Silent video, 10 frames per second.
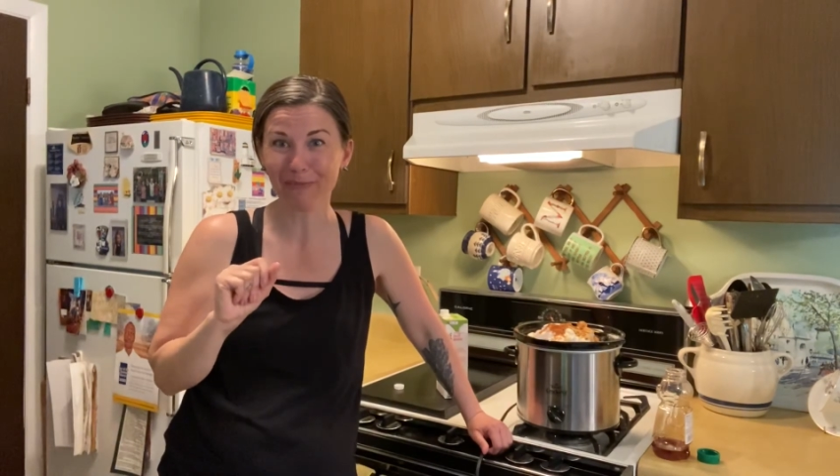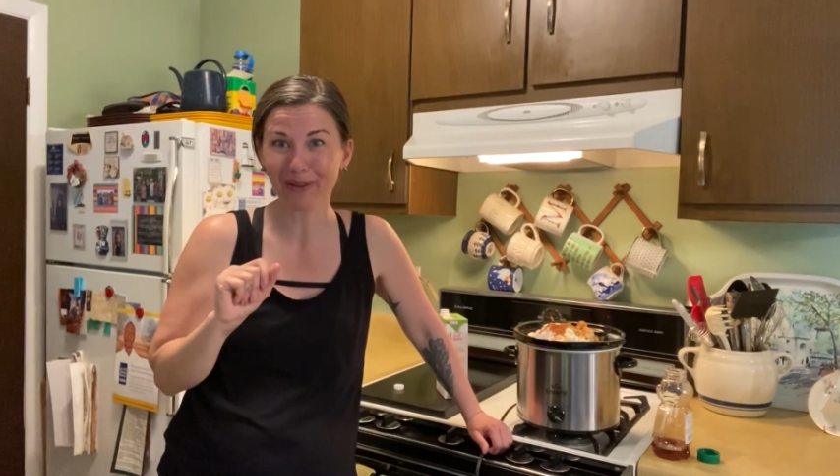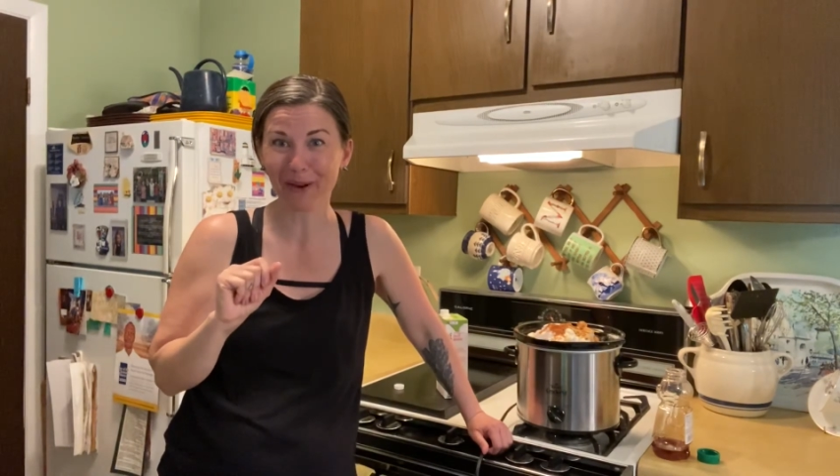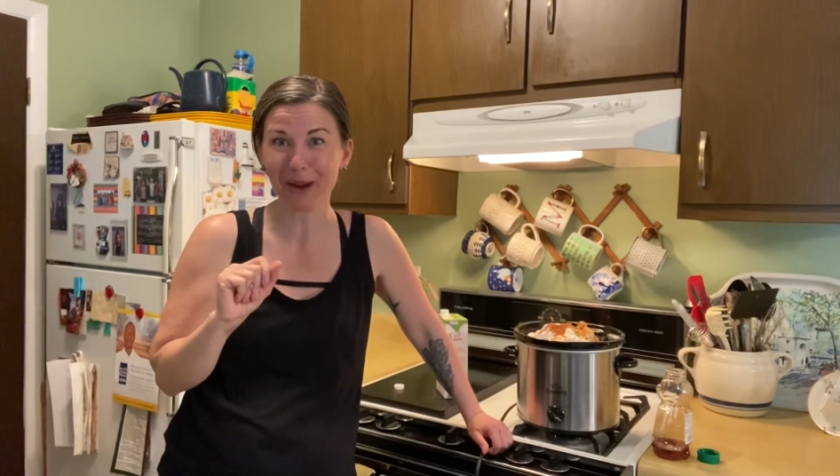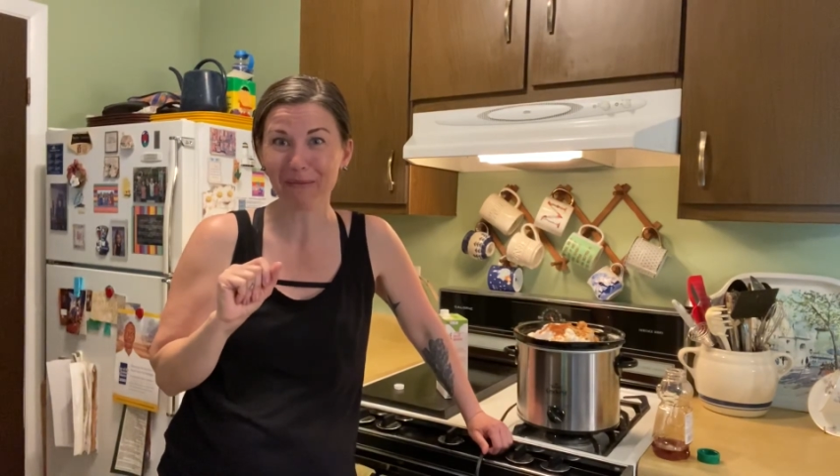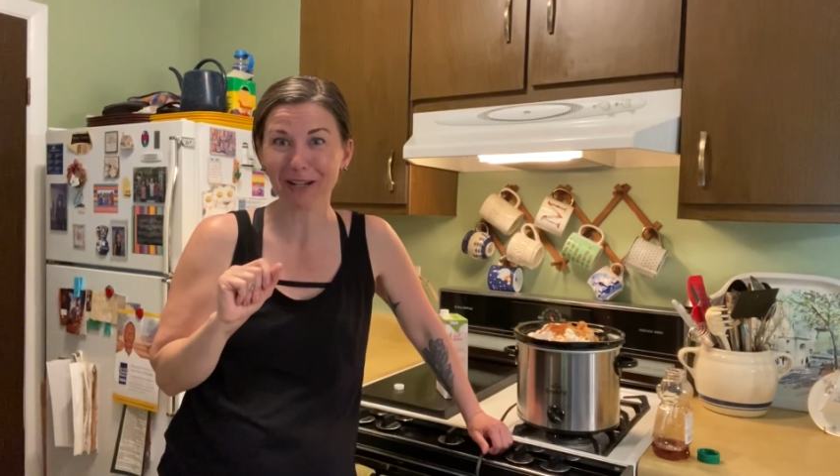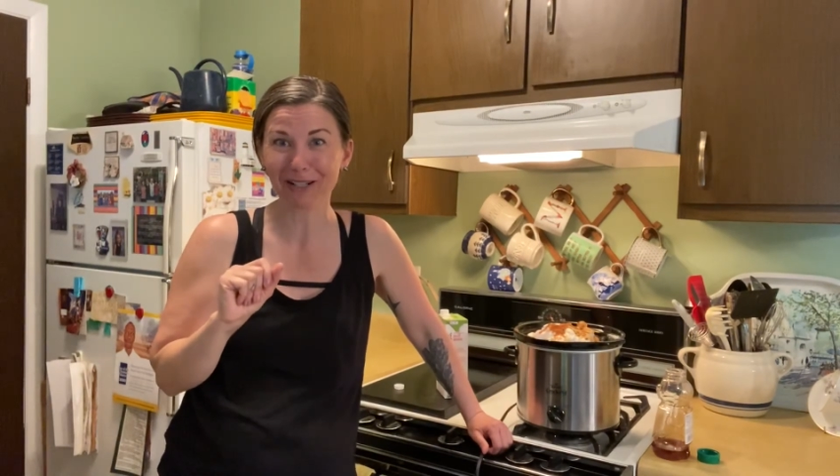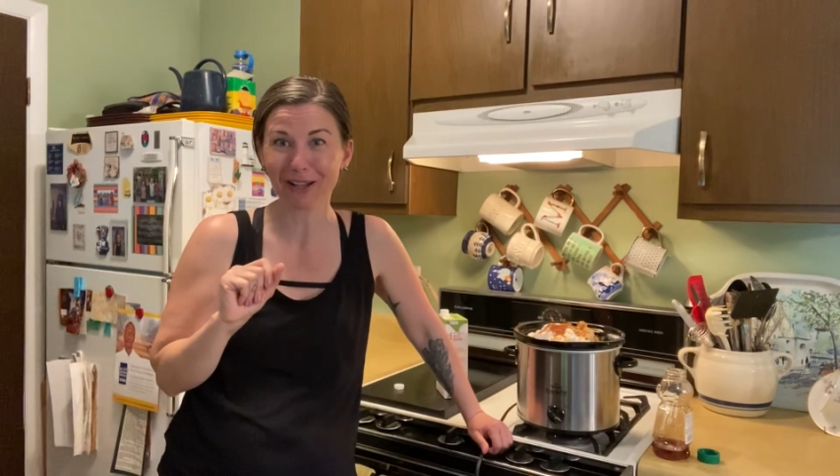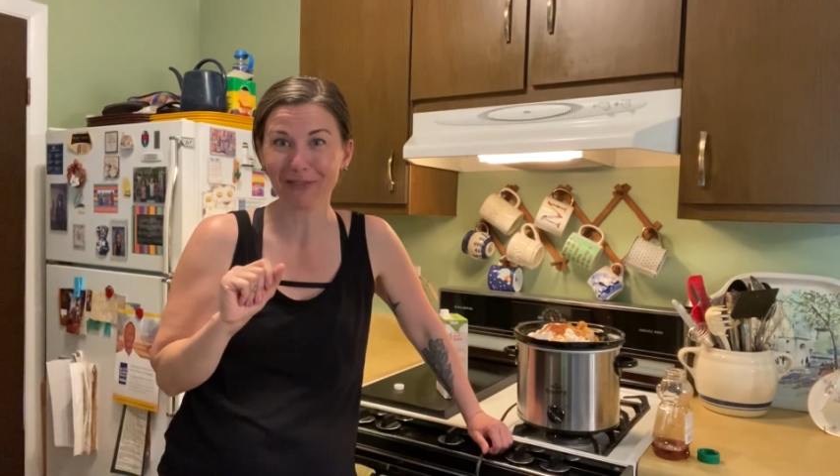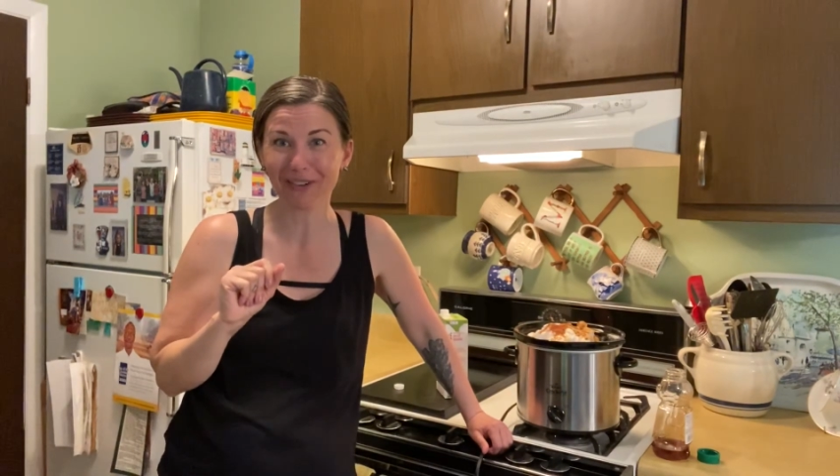All right, much
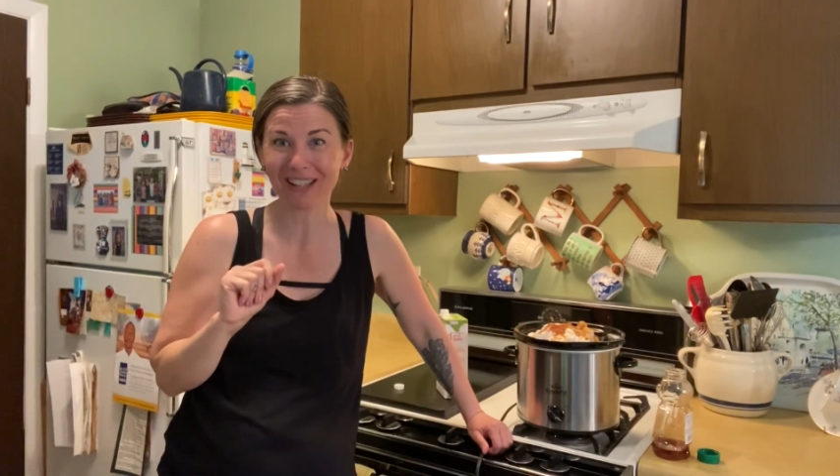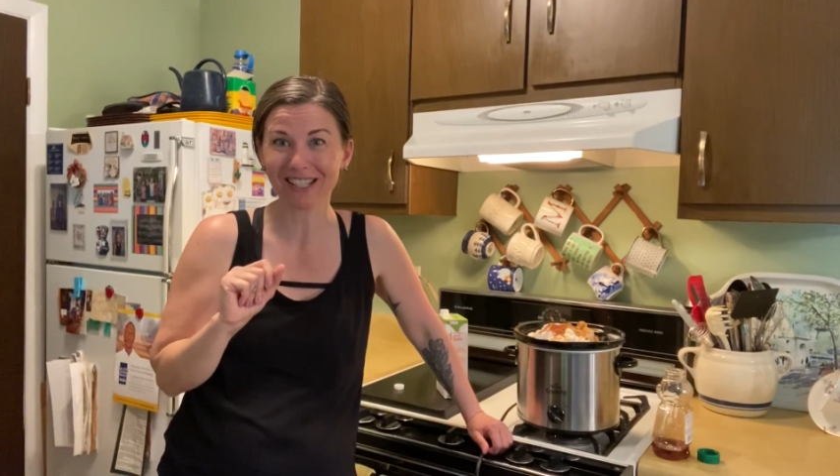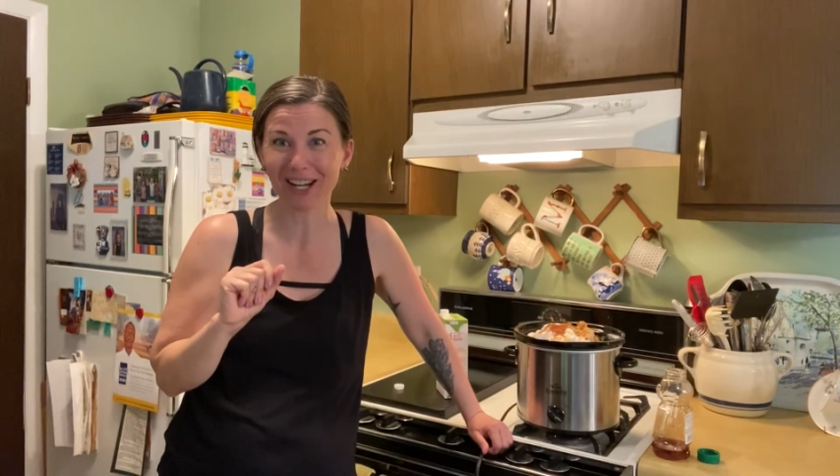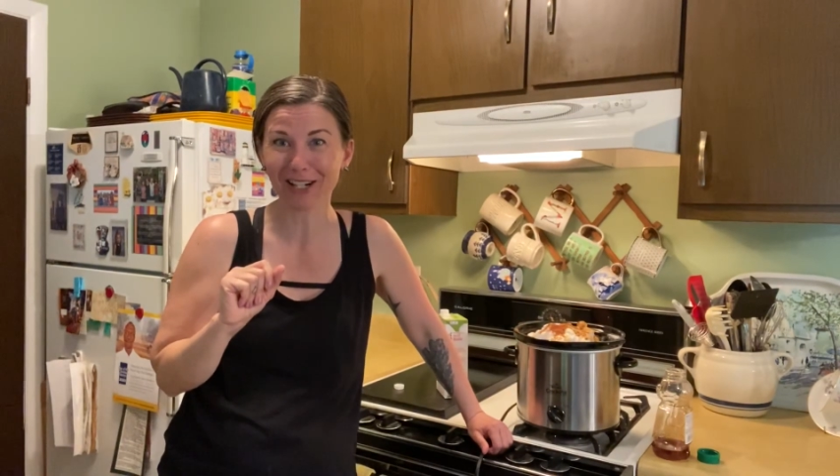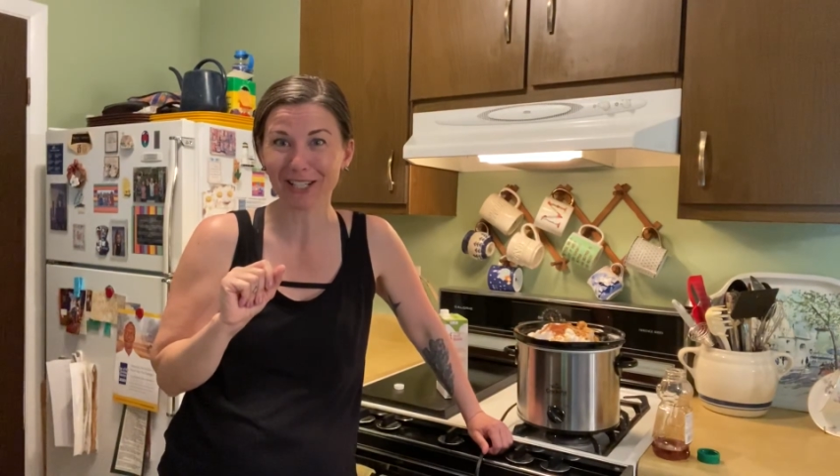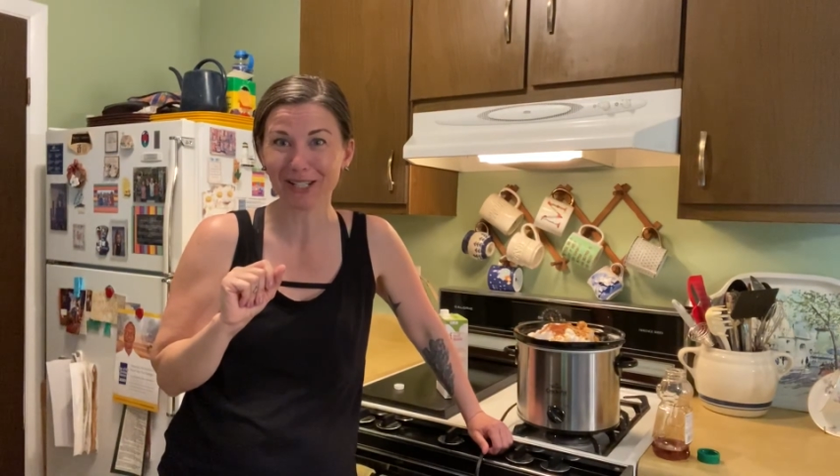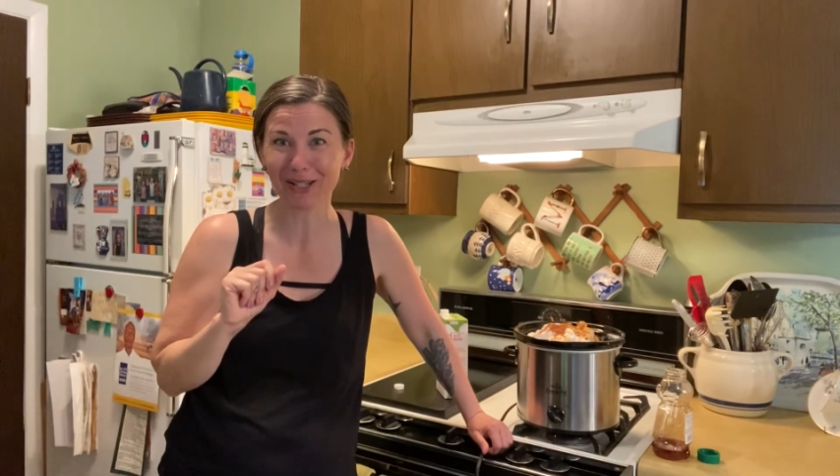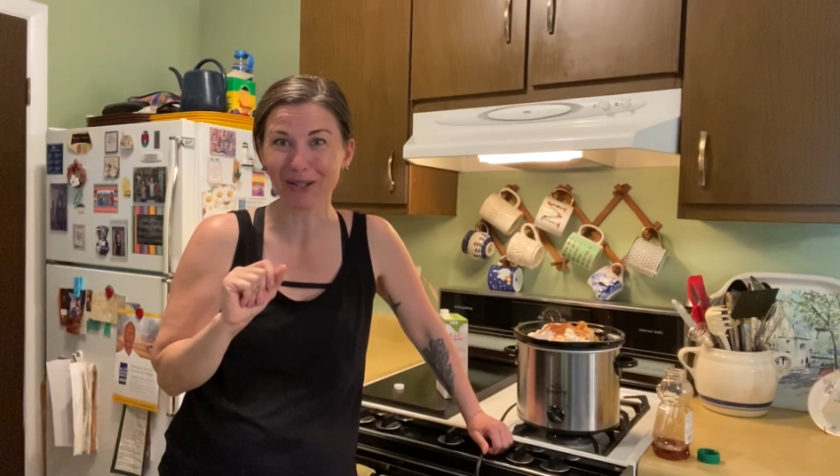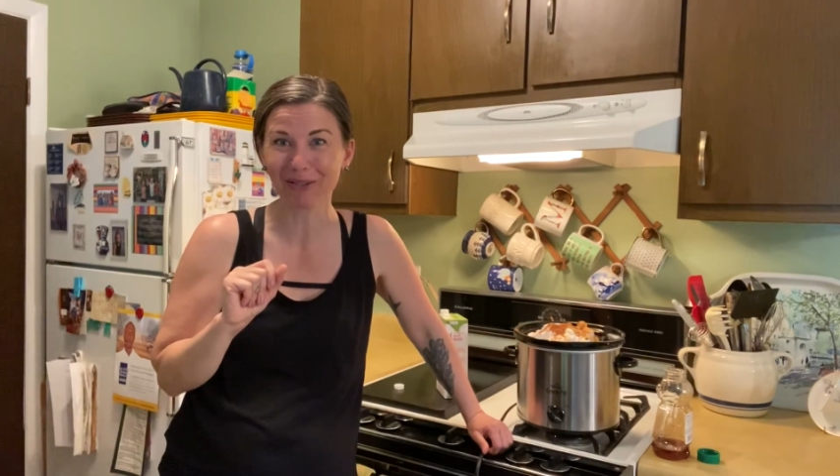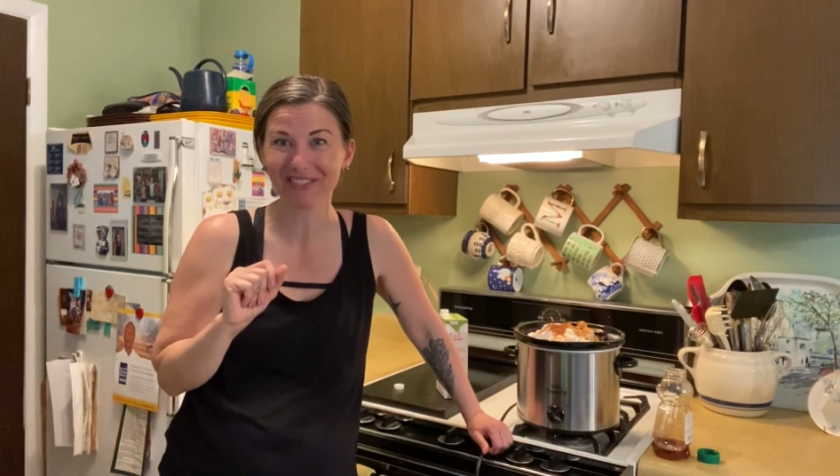love, friends. Talk to you soon.